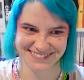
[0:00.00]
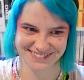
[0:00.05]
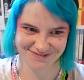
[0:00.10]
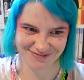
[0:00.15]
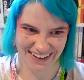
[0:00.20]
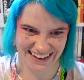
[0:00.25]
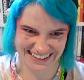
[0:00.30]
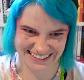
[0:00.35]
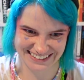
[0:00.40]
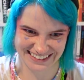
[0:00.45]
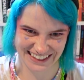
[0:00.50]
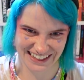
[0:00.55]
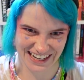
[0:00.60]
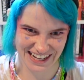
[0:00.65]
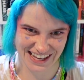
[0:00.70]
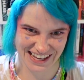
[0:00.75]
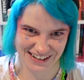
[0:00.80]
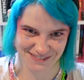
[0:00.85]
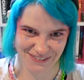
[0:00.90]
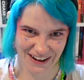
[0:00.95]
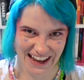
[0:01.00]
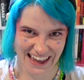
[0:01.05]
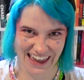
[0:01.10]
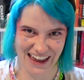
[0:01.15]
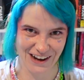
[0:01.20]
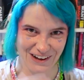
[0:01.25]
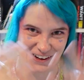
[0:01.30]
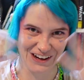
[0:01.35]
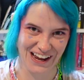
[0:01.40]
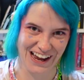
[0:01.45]
my city and my
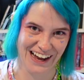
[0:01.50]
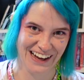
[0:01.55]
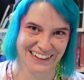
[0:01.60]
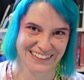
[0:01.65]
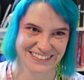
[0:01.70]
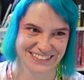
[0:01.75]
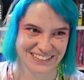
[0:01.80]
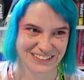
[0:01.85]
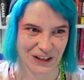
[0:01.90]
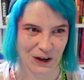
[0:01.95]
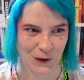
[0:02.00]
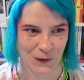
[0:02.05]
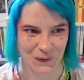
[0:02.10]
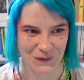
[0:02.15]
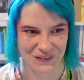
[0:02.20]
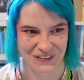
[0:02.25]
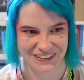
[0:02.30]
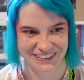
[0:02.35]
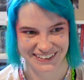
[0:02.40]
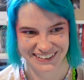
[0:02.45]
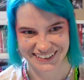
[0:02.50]
area. So